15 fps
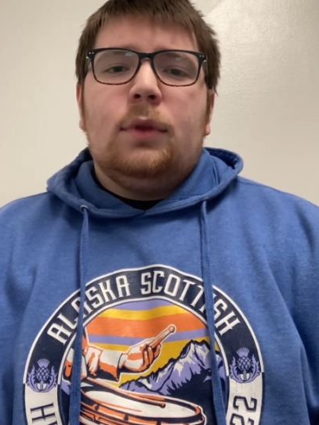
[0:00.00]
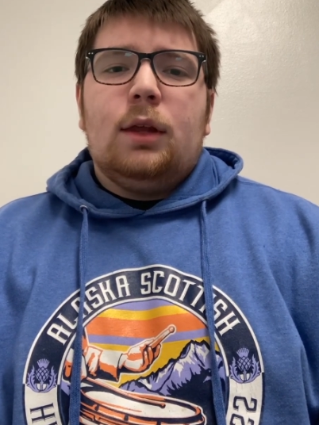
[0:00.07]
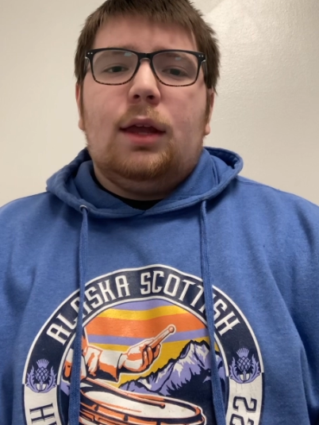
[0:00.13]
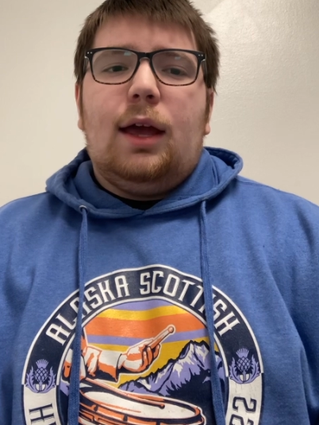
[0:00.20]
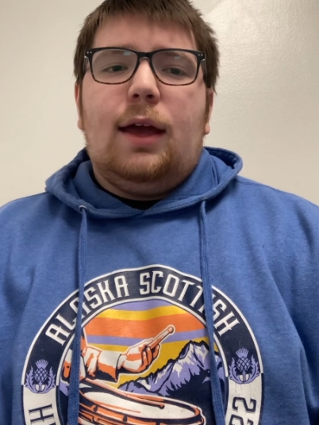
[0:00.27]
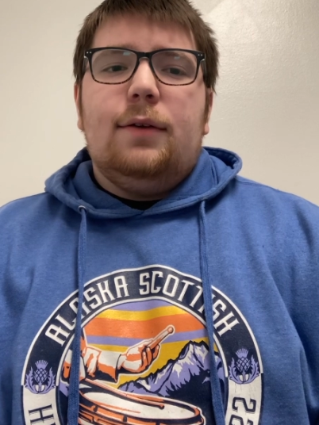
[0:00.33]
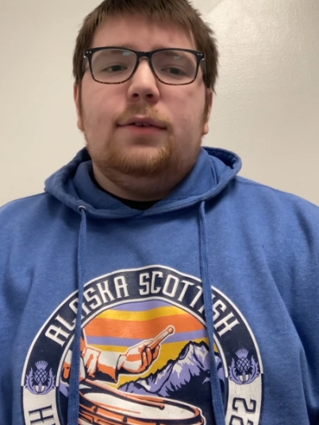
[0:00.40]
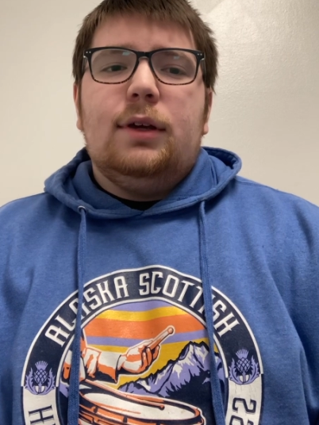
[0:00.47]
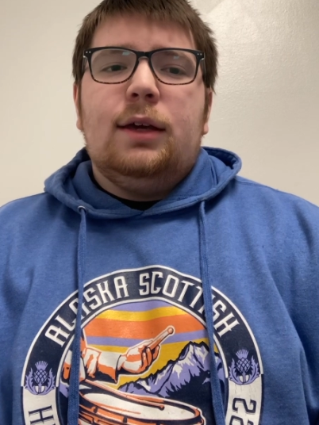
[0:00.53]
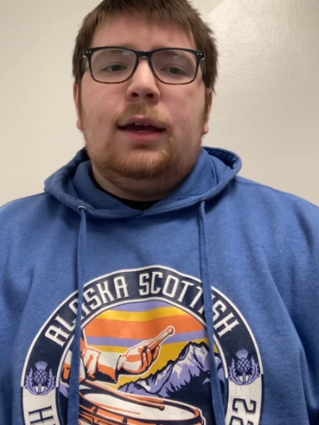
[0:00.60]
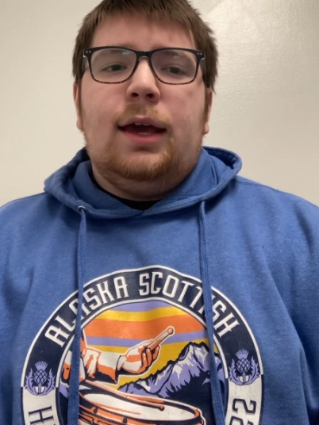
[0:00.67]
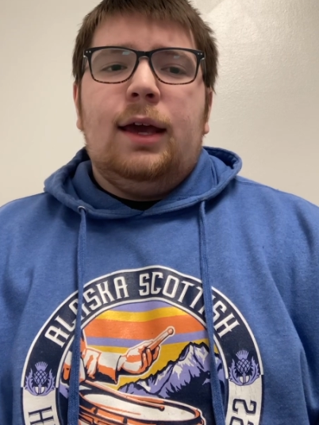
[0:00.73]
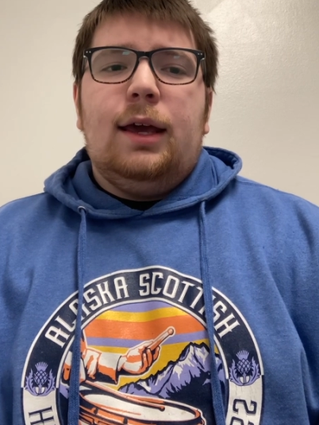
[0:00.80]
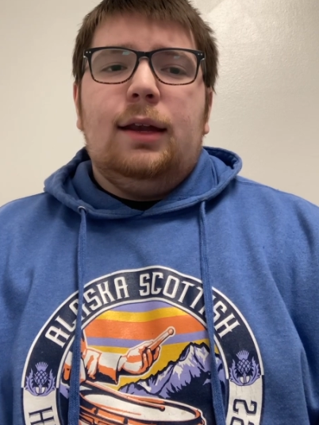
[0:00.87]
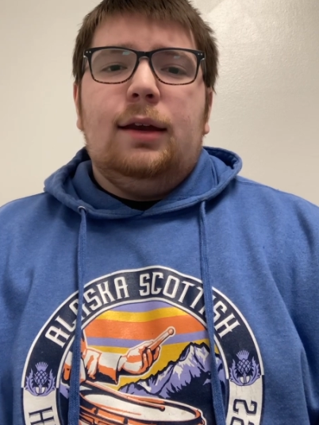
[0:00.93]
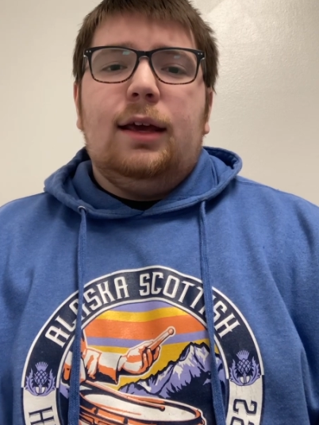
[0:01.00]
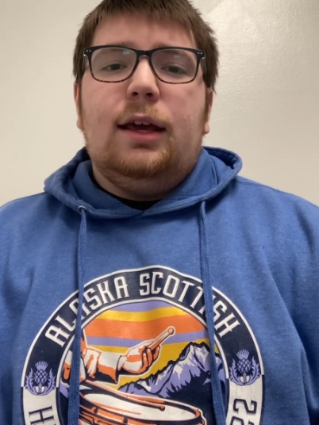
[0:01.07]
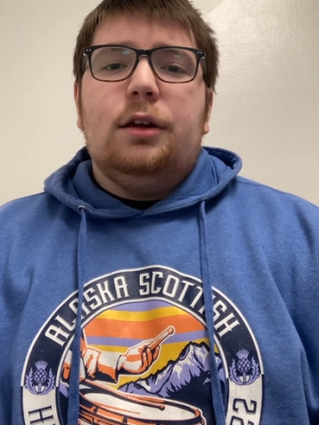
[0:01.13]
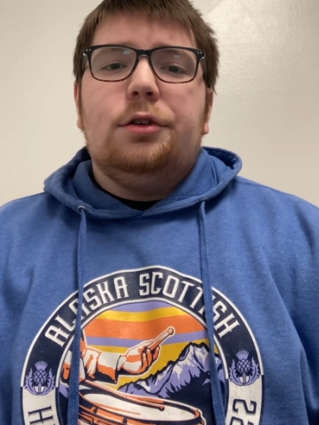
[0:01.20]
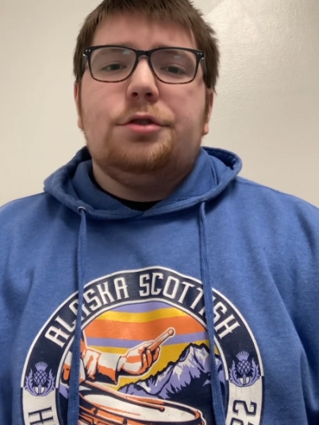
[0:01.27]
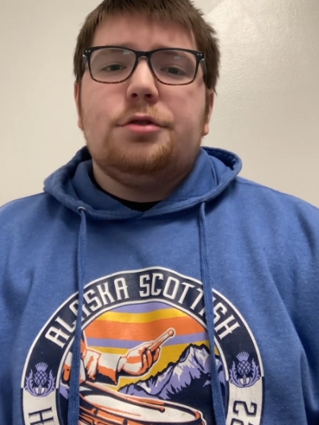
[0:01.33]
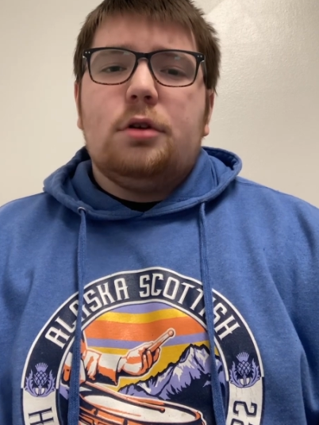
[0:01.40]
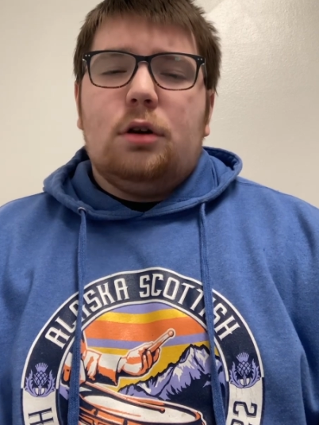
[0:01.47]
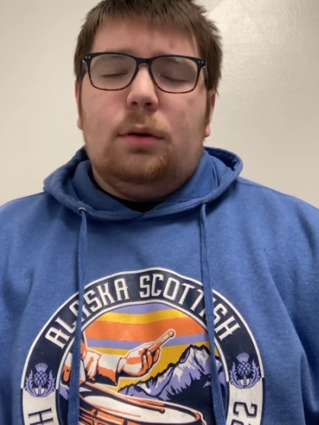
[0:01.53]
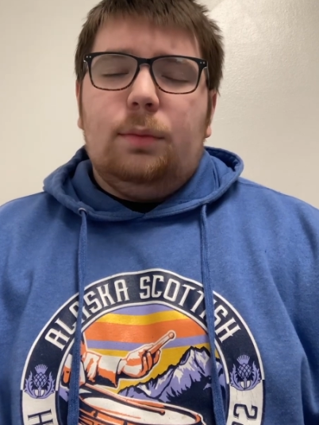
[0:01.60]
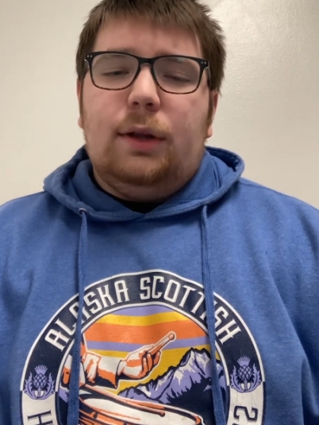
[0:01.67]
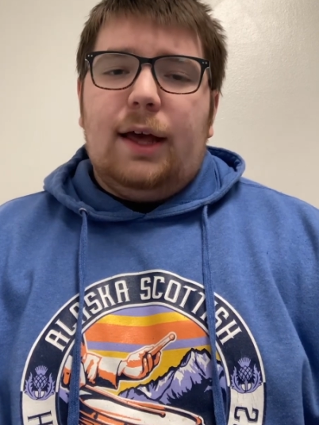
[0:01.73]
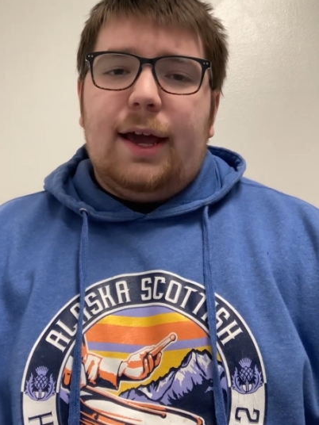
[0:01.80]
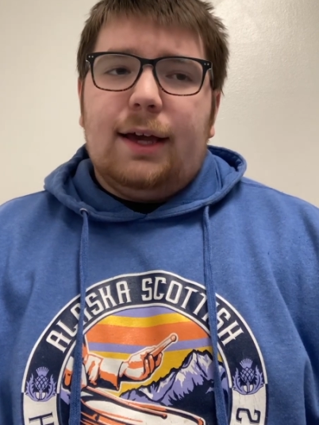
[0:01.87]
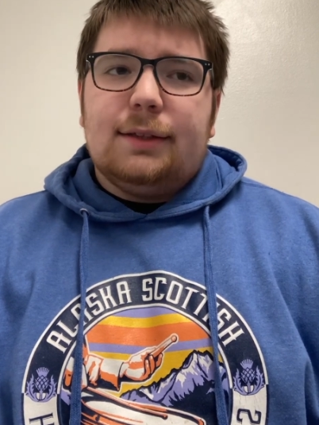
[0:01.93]
having an
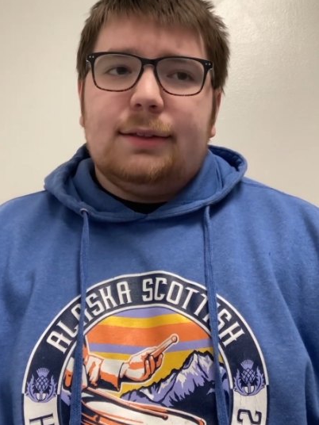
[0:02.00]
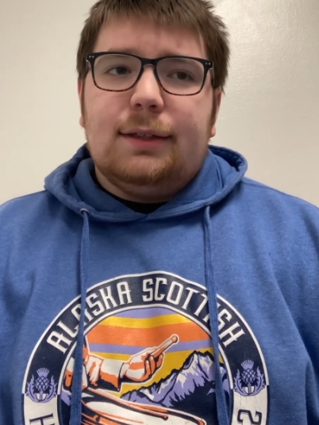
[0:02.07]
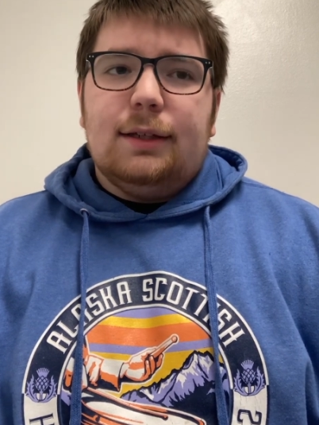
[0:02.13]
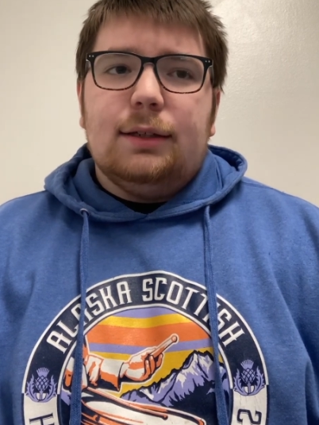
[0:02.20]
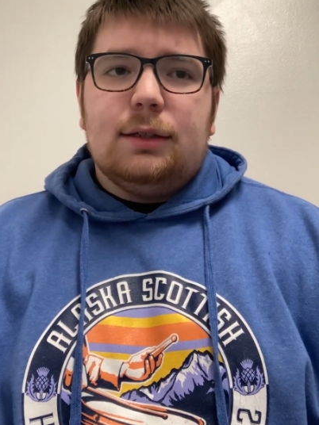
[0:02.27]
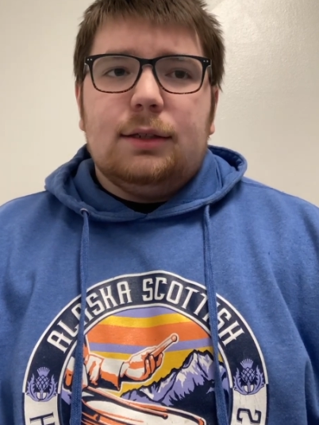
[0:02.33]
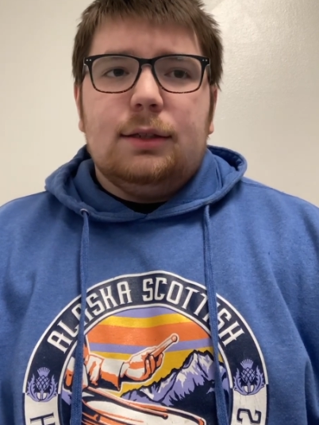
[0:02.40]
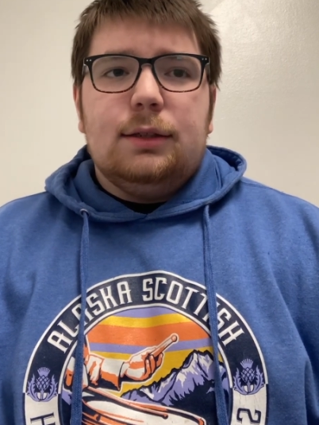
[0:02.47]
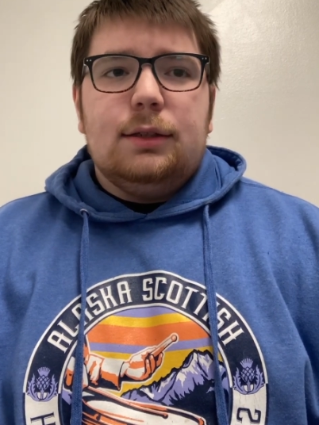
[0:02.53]
indiscernible accent.